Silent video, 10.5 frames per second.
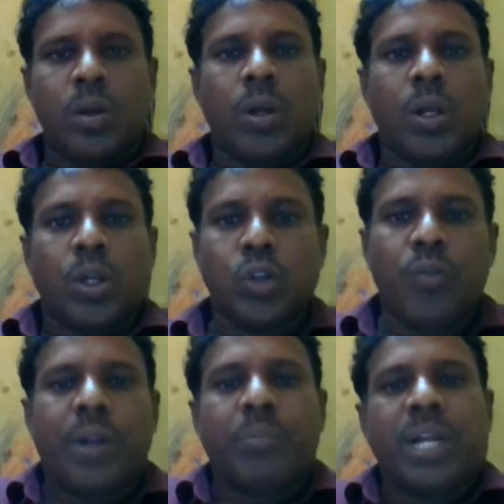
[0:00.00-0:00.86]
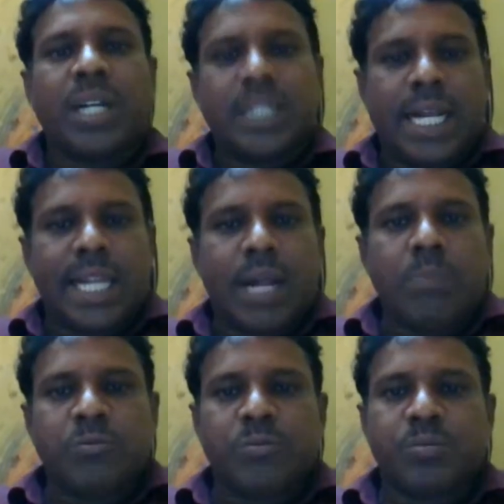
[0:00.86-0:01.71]
So from that diagram,
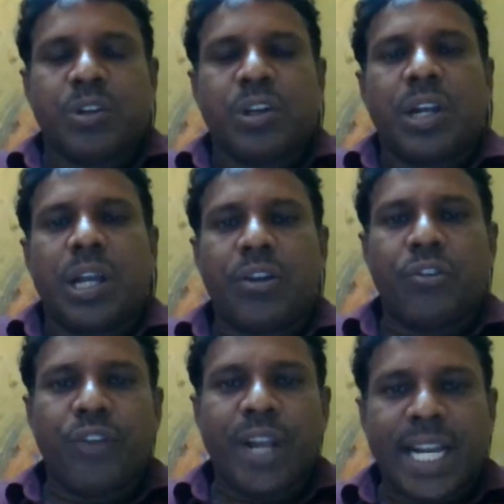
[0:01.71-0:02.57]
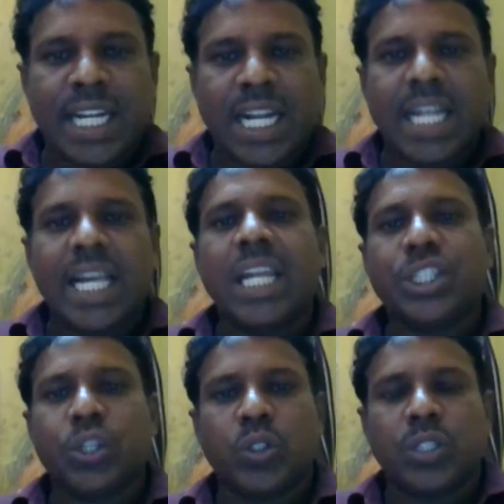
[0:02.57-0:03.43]
we can clearly
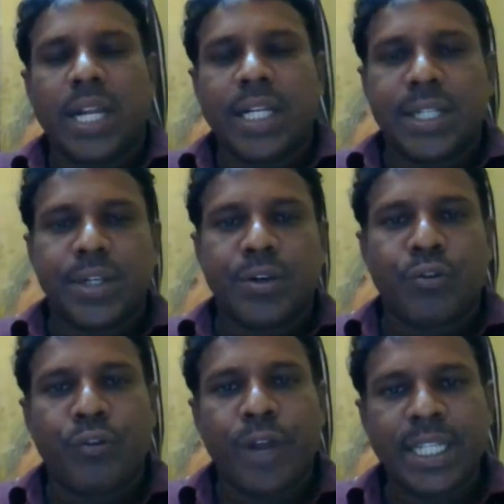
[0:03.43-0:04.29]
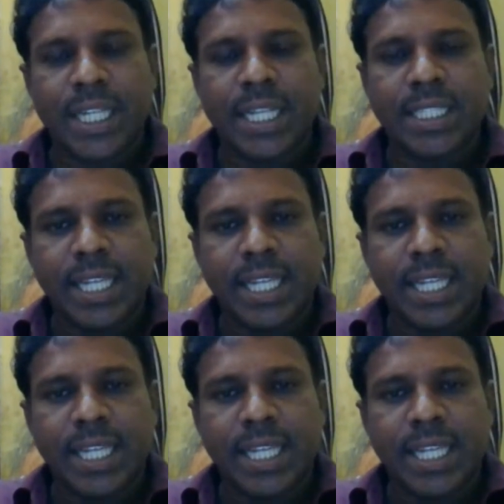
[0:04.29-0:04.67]
shows that when there is